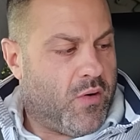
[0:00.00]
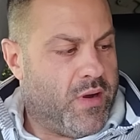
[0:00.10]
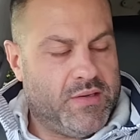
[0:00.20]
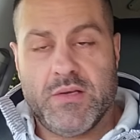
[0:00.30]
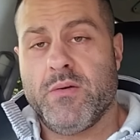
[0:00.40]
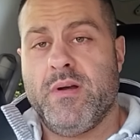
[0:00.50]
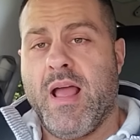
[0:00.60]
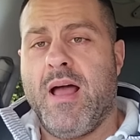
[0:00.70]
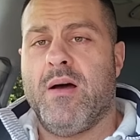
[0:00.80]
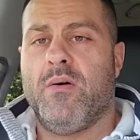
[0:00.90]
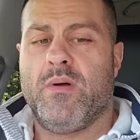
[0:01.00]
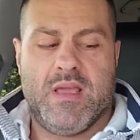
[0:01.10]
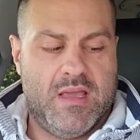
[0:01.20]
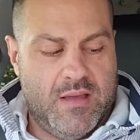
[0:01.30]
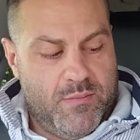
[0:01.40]
going to now
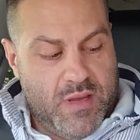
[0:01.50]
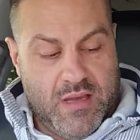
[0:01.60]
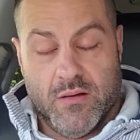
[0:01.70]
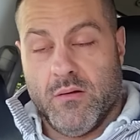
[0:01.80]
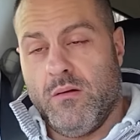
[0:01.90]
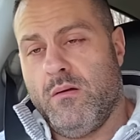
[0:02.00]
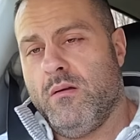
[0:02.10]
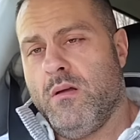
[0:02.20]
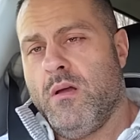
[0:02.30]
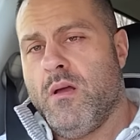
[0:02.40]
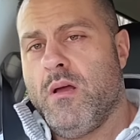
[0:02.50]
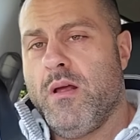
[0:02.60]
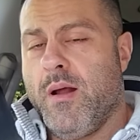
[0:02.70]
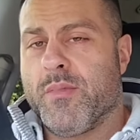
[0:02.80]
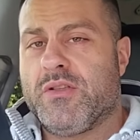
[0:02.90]
eat meal
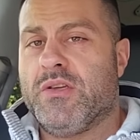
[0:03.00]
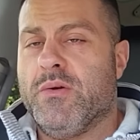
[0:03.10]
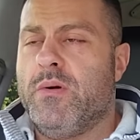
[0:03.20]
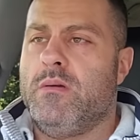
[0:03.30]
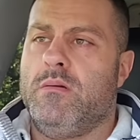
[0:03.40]
number two.